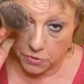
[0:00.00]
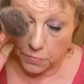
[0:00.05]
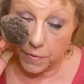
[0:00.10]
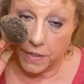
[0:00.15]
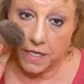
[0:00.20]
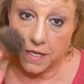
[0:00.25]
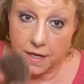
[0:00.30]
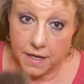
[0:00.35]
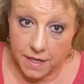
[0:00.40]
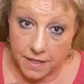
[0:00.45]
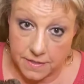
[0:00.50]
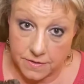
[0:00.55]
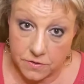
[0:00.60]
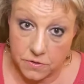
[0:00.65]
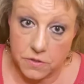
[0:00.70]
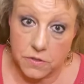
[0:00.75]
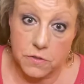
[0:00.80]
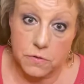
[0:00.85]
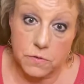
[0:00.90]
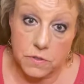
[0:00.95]
because you
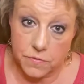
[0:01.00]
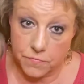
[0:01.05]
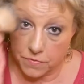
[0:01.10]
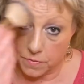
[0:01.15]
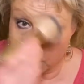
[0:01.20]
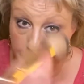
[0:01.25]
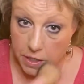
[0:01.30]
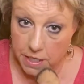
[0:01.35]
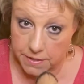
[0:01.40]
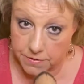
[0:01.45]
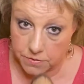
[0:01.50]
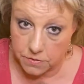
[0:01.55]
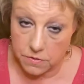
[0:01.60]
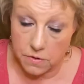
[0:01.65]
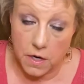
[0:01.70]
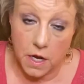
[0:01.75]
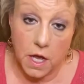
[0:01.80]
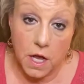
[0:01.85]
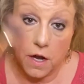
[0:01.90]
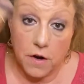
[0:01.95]
can use it for bronzer,
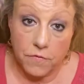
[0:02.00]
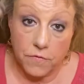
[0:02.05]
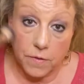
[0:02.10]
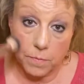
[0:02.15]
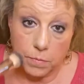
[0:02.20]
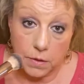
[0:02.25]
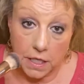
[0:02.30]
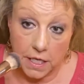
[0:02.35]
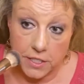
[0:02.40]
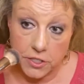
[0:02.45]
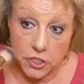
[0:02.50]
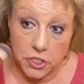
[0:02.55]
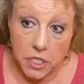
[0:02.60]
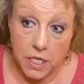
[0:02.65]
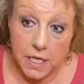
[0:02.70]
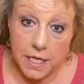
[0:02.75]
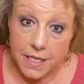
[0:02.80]
for blush.